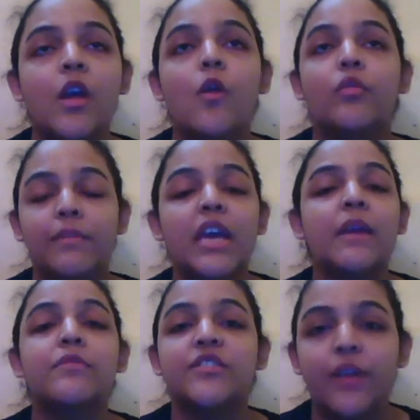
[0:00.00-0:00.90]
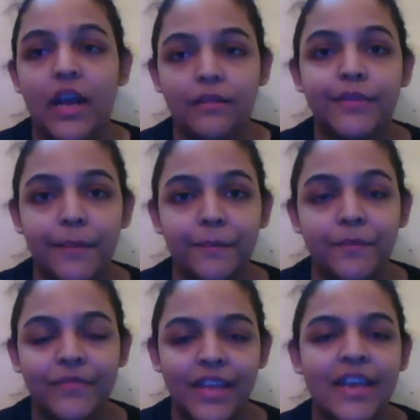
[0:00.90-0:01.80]
will be able to help them.
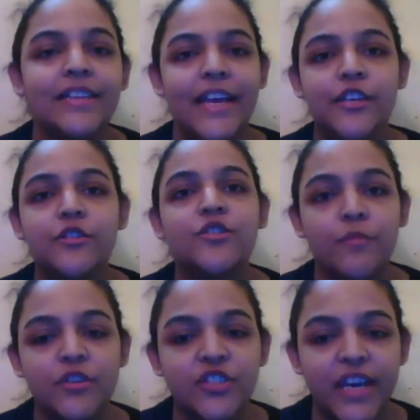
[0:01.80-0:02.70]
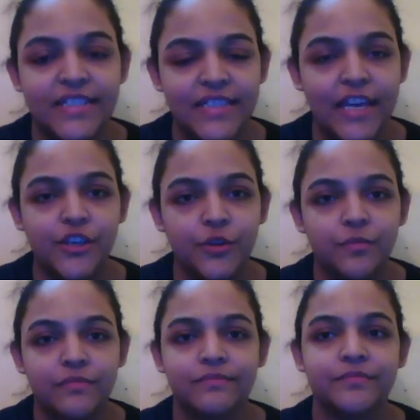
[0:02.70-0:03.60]
Thank you so much, guys. Thank you.